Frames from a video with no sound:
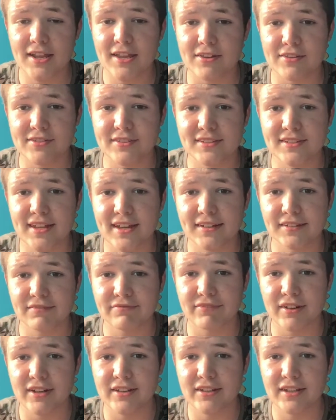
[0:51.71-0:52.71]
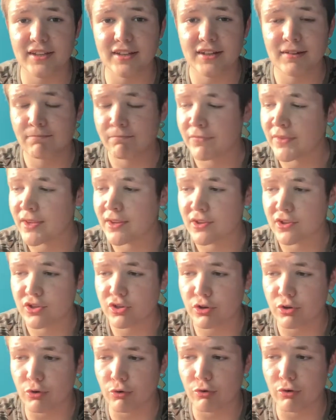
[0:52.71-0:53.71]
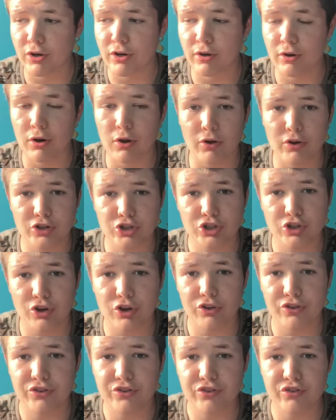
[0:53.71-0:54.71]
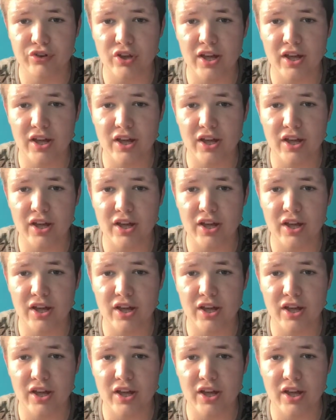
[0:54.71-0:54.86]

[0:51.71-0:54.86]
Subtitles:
He is in there defending, scoring a lot of shots,